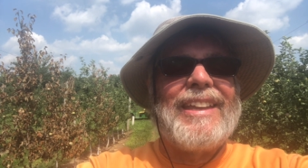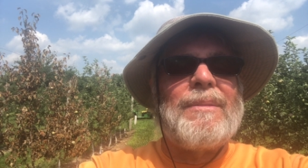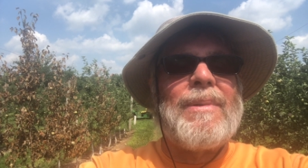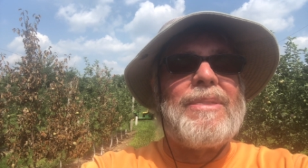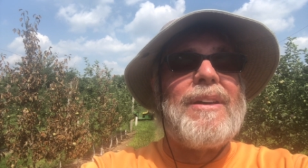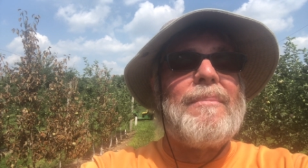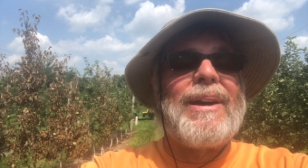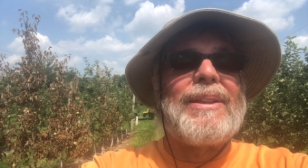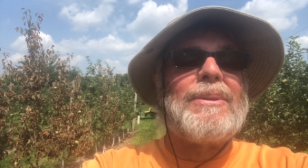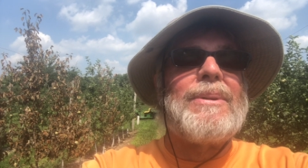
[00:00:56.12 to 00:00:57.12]
keep my thumb
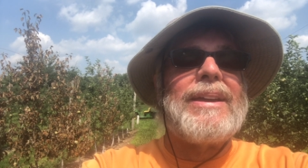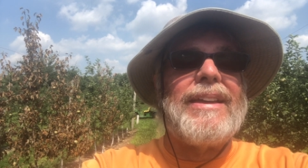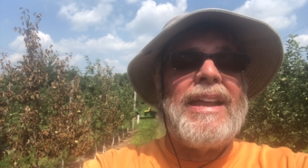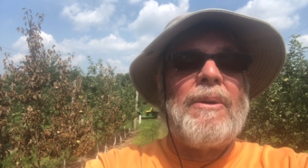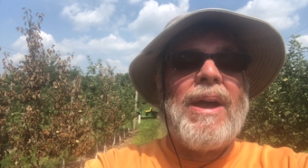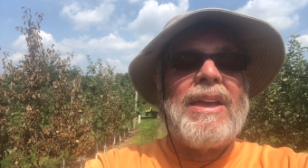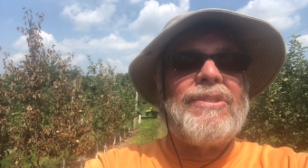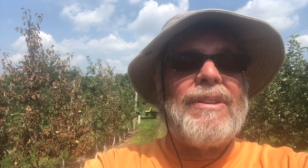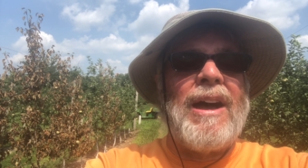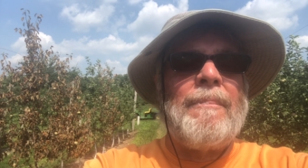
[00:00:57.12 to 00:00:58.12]
out of the way.
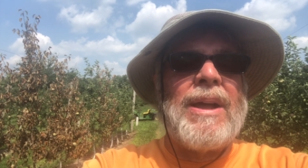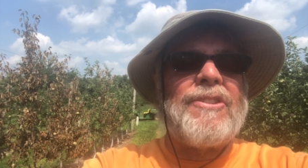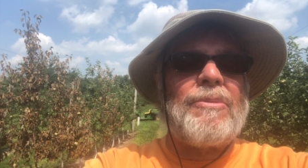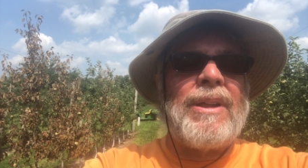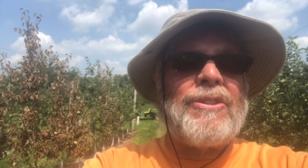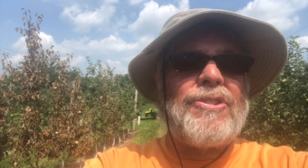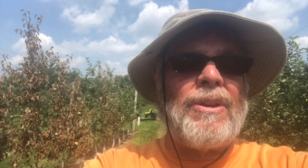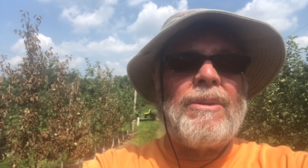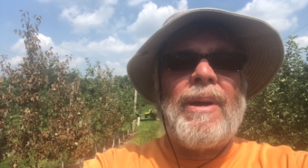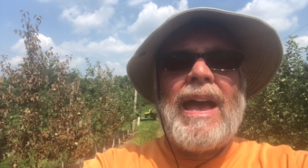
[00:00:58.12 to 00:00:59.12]
Anyways, um, I just want to show
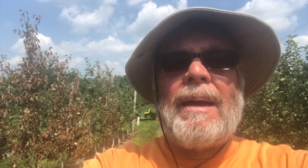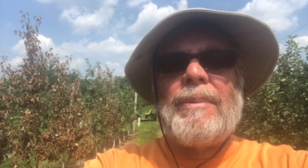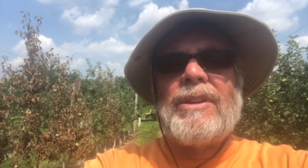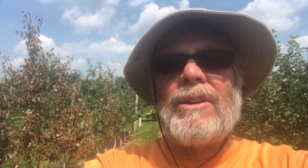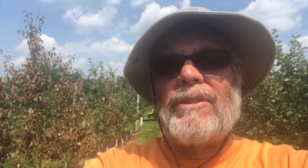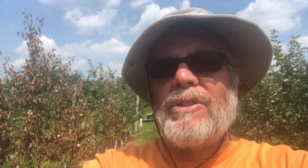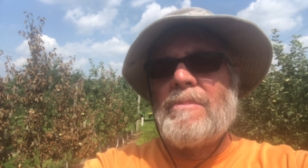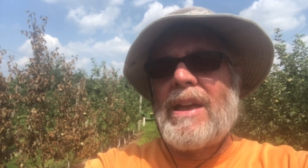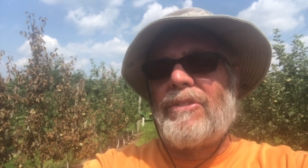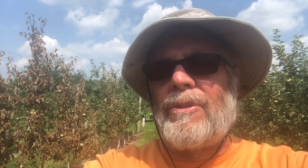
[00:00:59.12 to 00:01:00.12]
you what happened here at the
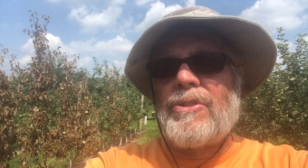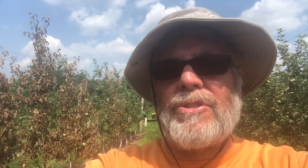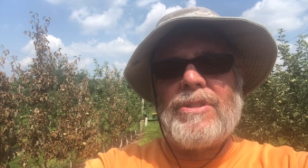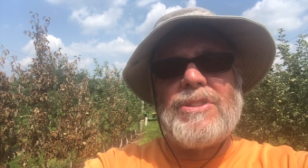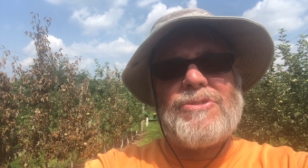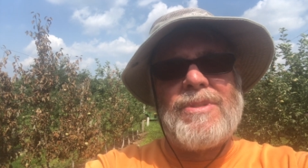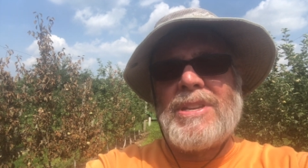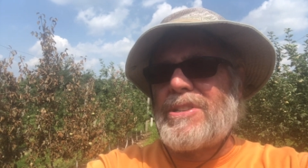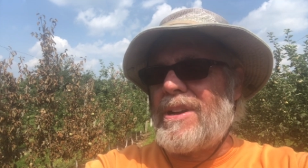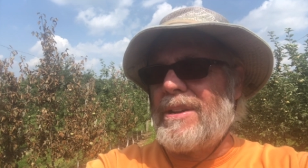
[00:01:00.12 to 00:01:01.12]
UMass Orchard. These
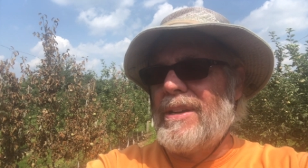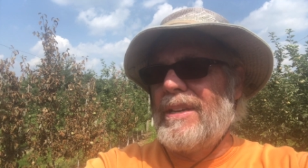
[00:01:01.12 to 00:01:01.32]
trees are,